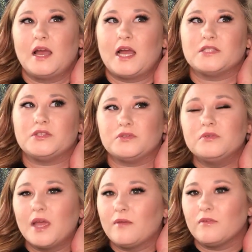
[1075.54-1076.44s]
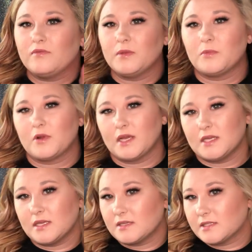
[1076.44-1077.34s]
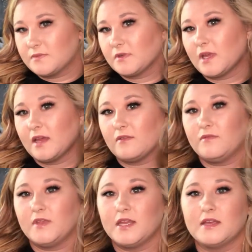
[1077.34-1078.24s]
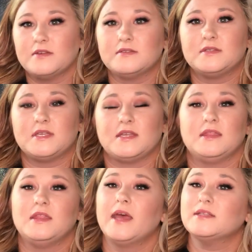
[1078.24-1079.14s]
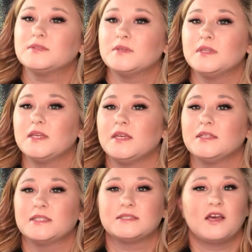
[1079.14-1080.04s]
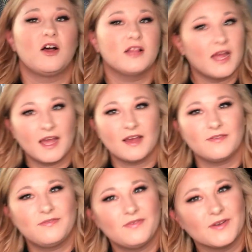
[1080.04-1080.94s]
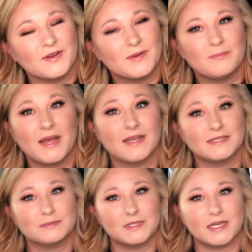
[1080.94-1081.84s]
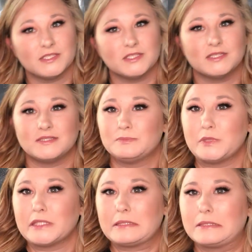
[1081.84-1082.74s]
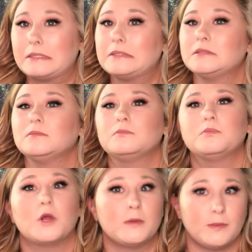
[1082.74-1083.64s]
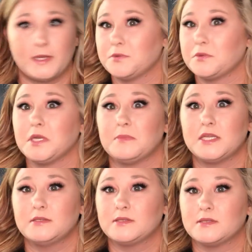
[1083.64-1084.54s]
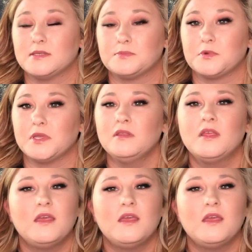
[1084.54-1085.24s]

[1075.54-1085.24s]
I do have a few more ideas for like videos and that sort of thing. That's all I have for my explanation. It's been probably 20 minutes at this point,